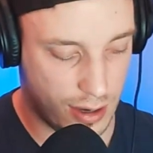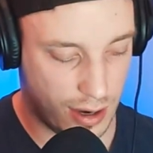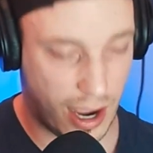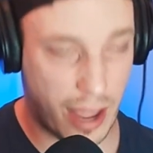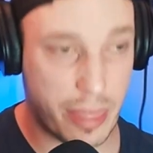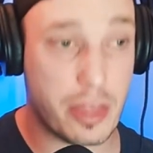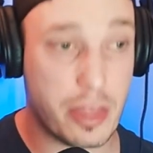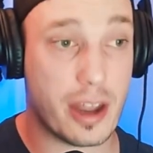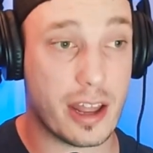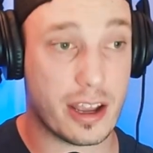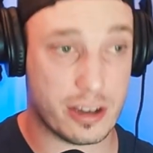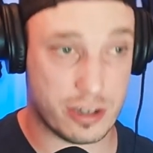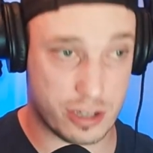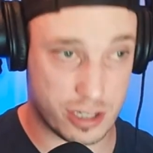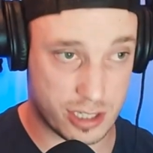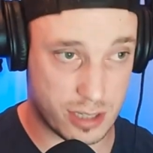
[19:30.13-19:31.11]
I thought I
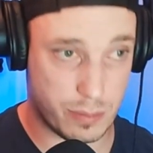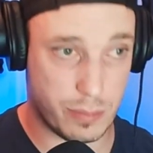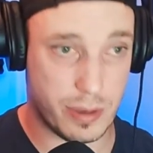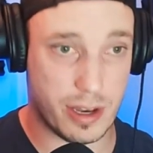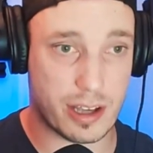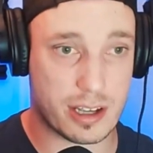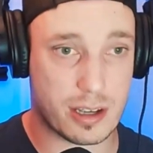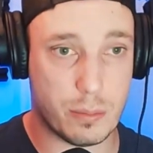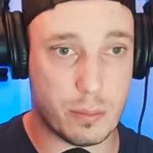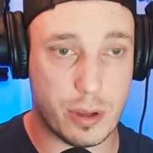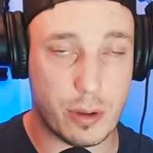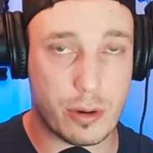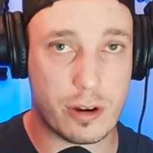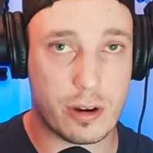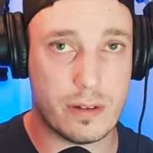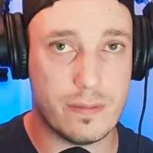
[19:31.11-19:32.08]
could just submit a
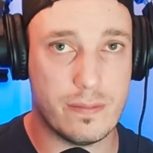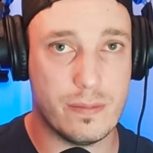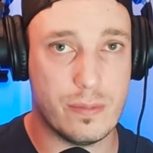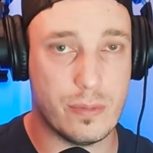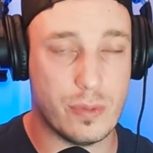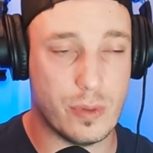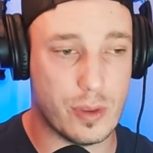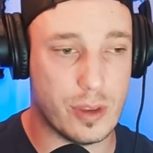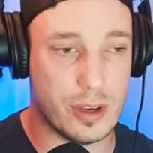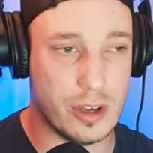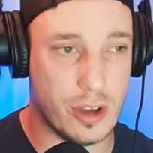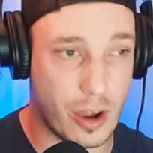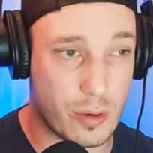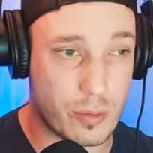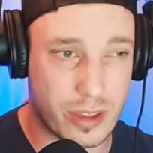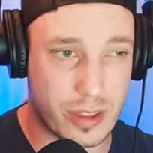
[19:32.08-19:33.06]
computer,
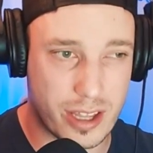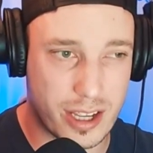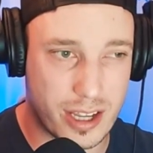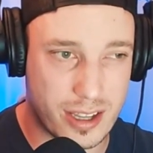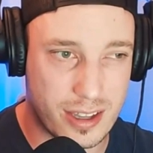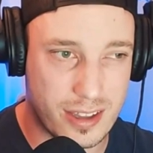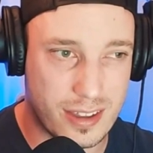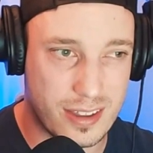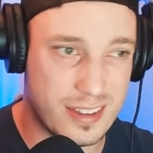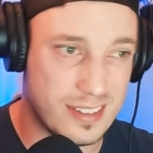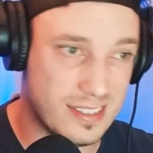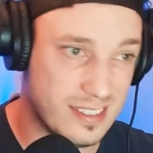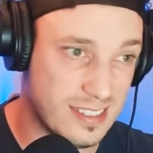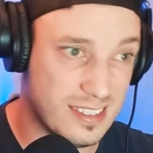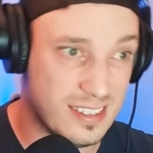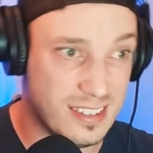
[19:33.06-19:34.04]
not really
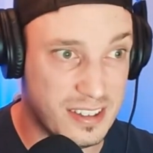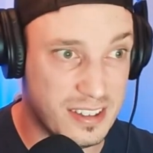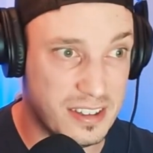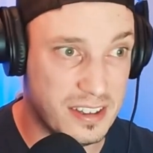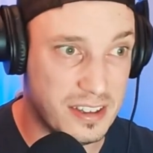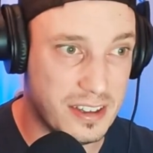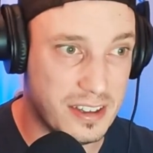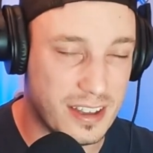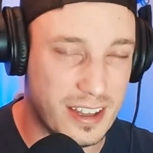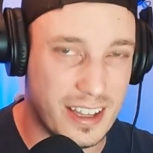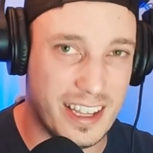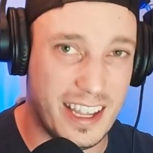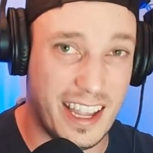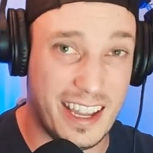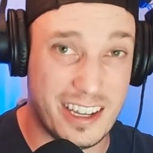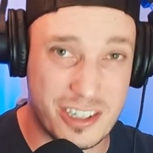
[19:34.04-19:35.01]

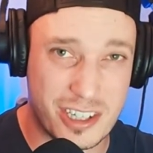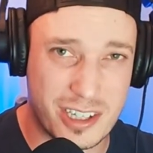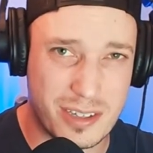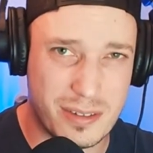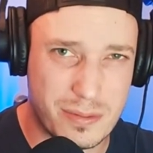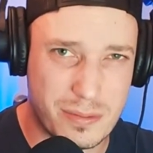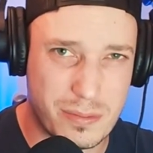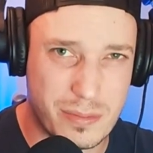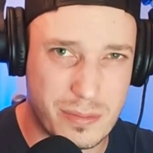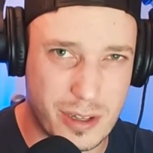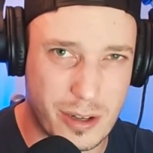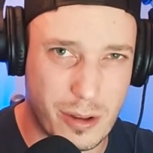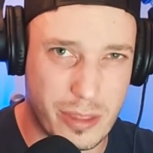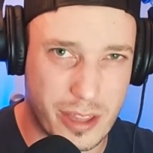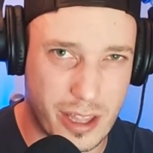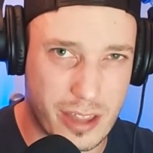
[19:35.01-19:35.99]
gauging,
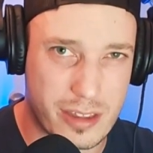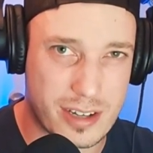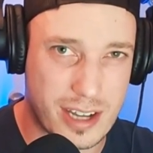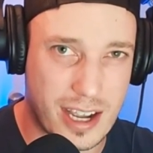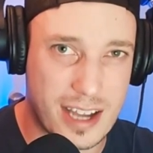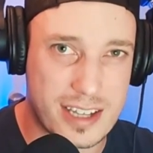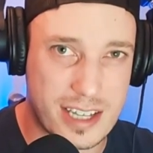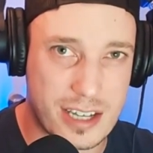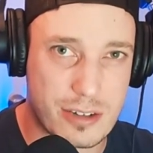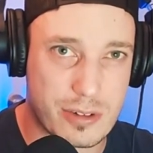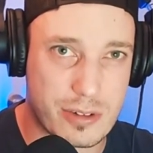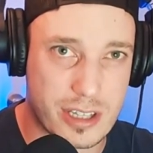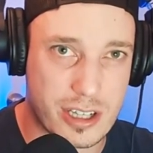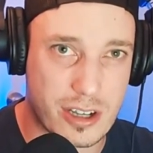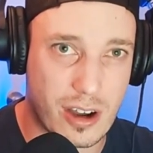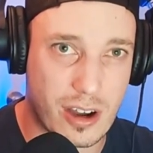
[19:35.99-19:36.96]
the other guys
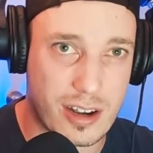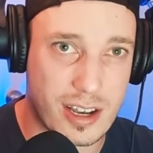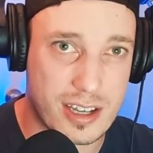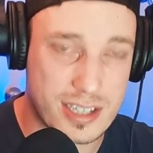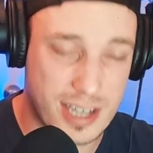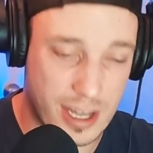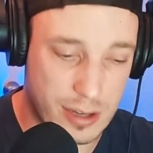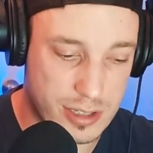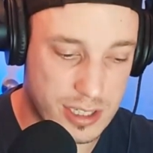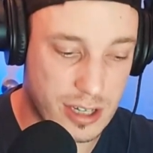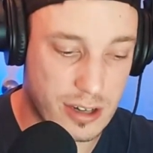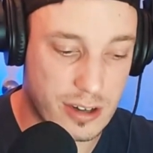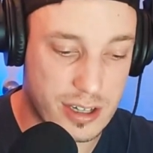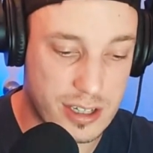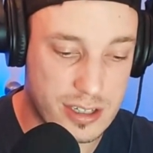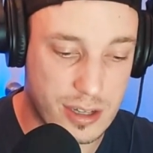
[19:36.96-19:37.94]
entering the contest and how
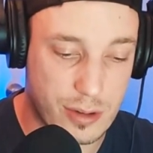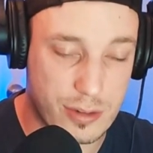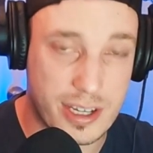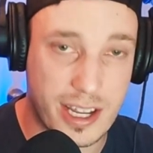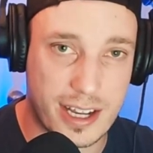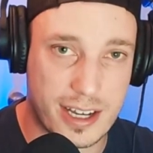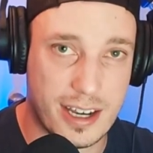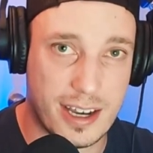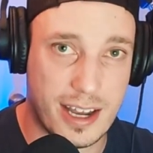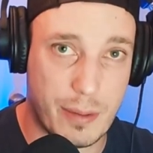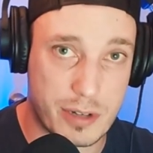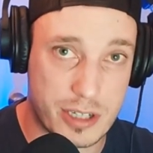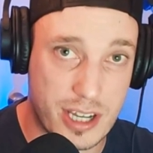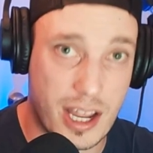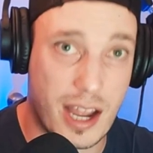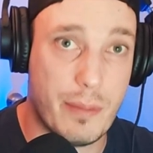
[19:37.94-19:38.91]
serious they were taking it and how
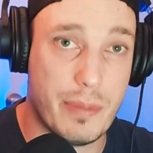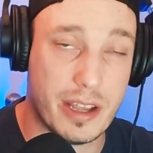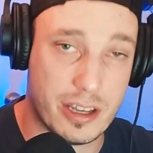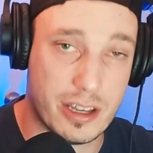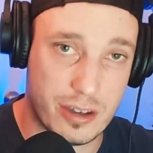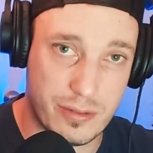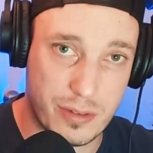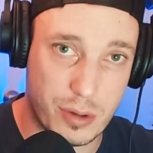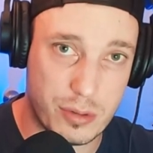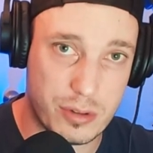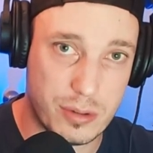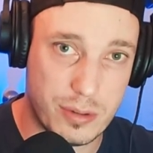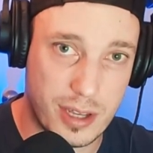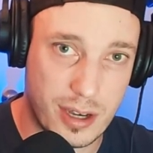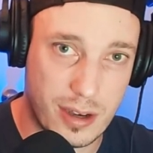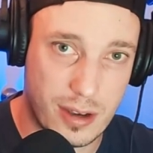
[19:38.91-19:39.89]
much time they could devote
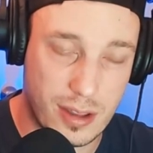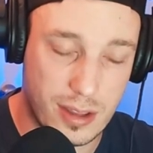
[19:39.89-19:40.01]
to it.